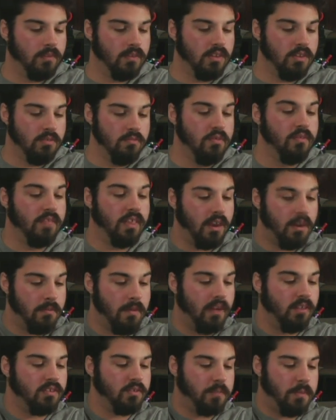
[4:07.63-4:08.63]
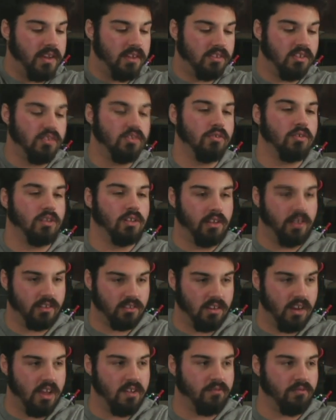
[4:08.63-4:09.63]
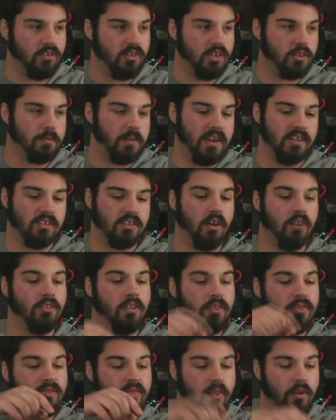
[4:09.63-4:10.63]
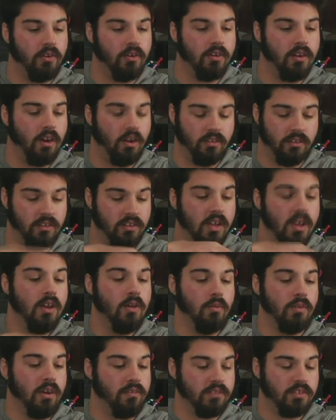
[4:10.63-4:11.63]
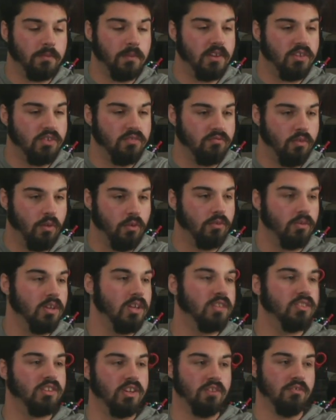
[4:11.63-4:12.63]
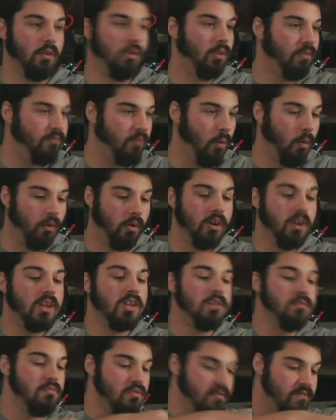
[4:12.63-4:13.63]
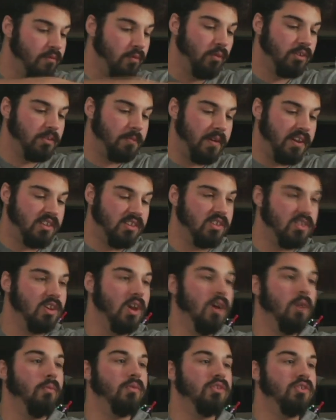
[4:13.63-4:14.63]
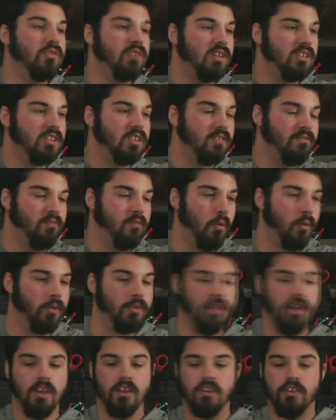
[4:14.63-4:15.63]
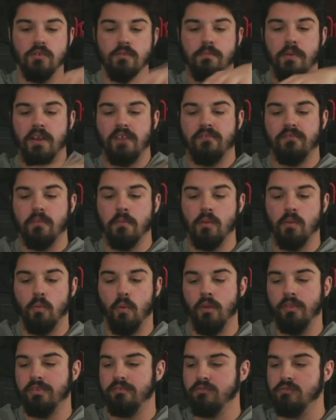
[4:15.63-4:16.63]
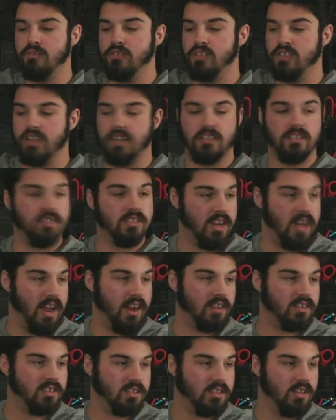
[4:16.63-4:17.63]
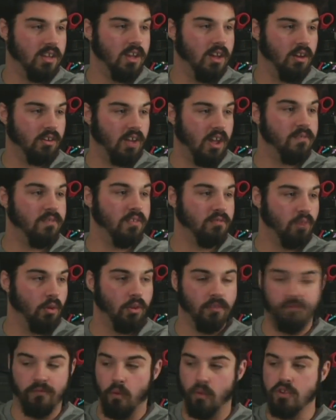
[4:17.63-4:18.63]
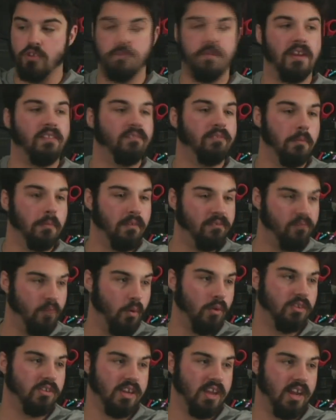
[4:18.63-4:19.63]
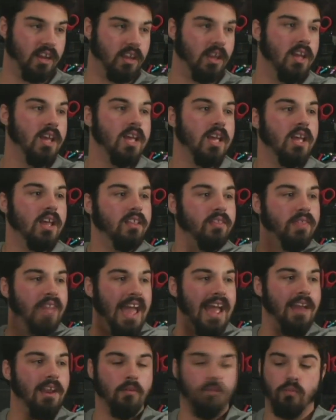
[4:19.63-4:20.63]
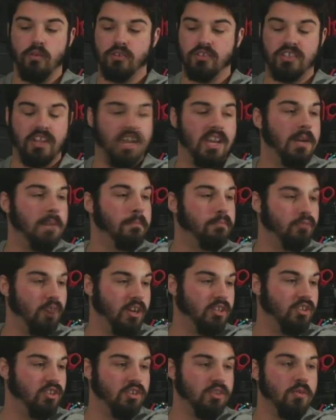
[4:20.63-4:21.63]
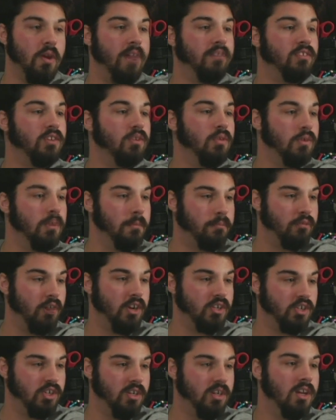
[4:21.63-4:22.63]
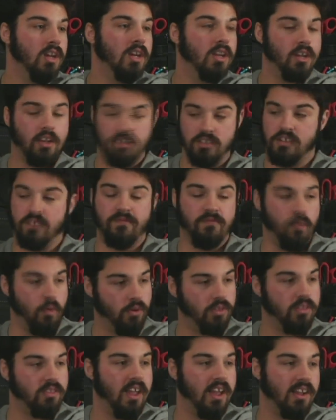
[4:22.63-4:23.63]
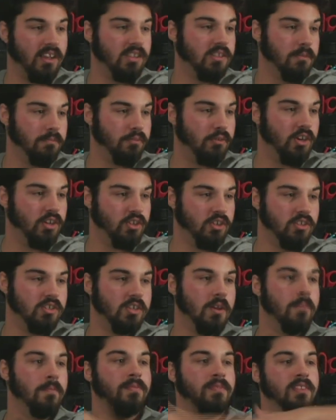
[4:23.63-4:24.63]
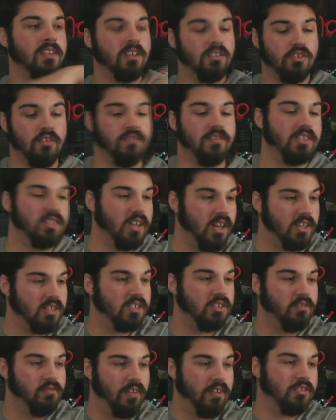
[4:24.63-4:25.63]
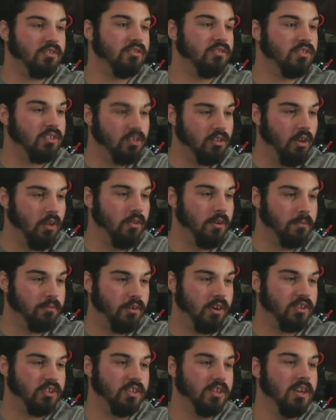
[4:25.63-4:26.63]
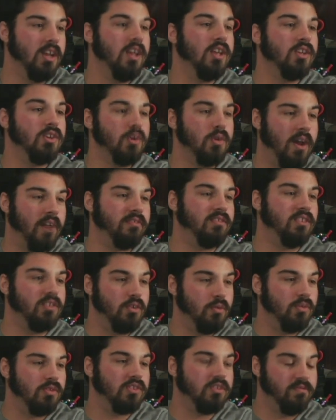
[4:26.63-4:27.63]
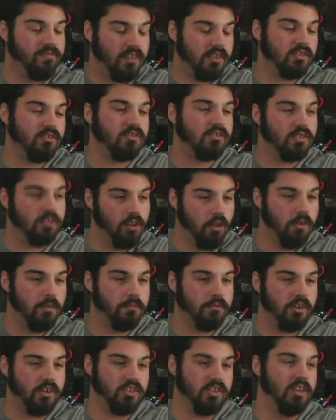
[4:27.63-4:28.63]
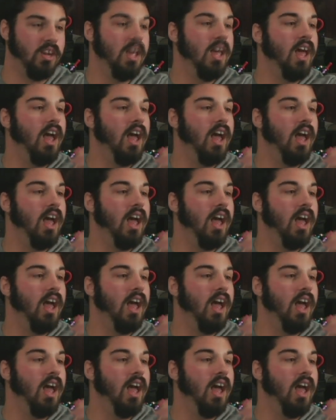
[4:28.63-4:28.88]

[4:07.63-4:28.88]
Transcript: You move that amount of spaces. You collect an egg for each space. On the whatever space you roll, say you roll a 4, you move 4 spaces. When you get to the 4th, you pick from the 1 through 6 decks. Okay, if you roll a 4, you pick from the 4 deck. That will say an impression. You have to do an impression because the 4th deck is impressions. So if it says Sylvester Stallone impression, you have to do a Sylvester Stallone impression.